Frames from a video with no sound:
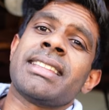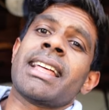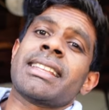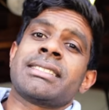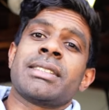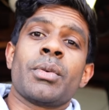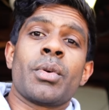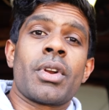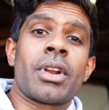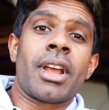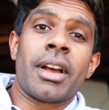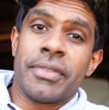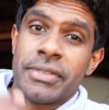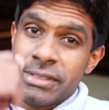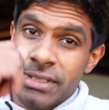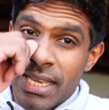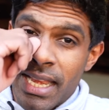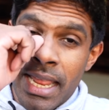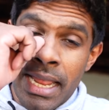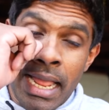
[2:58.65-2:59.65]
that's the workout for
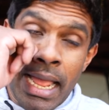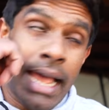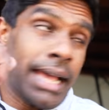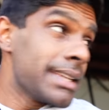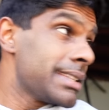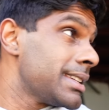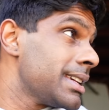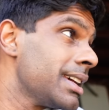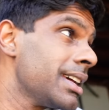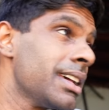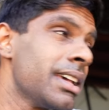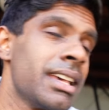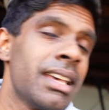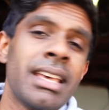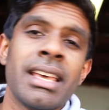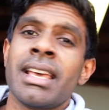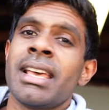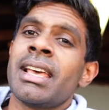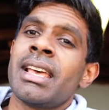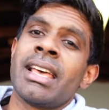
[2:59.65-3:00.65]
today, guys.
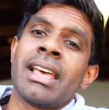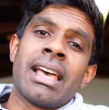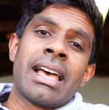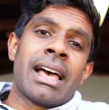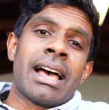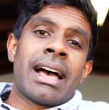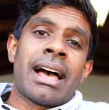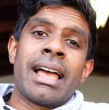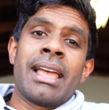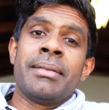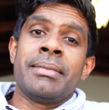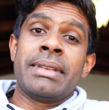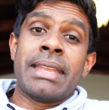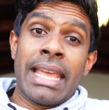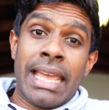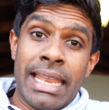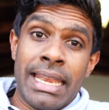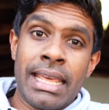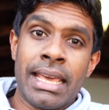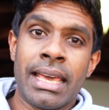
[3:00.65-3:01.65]
I am
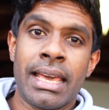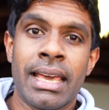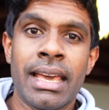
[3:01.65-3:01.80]
dead,